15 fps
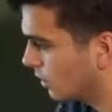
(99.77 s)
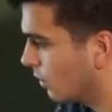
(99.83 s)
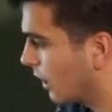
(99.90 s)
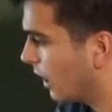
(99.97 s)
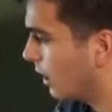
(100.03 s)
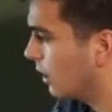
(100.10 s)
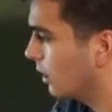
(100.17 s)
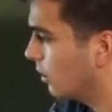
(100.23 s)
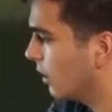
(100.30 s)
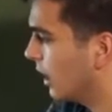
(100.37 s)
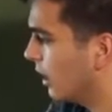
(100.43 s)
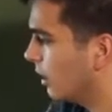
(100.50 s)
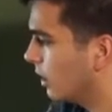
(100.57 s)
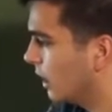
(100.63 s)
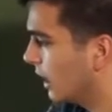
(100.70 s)

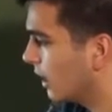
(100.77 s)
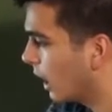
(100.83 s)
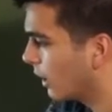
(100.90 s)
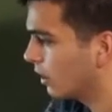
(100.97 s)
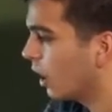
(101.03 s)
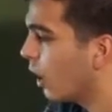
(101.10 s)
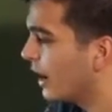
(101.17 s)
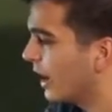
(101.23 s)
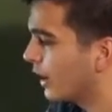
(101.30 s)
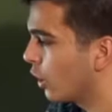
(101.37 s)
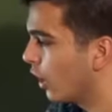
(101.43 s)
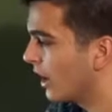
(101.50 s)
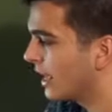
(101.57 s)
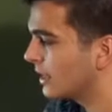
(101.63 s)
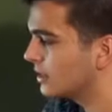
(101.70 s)
okay, I, I got it, I
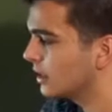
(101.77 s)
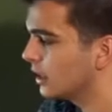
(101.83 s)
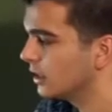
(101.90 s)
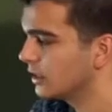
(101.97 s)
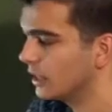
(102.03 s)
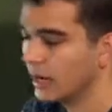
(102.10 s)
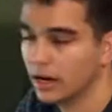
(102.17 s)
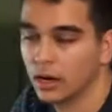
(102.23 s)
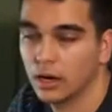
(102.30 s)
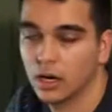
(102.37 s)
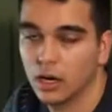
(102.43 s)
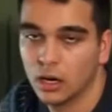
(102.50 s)
got it. There.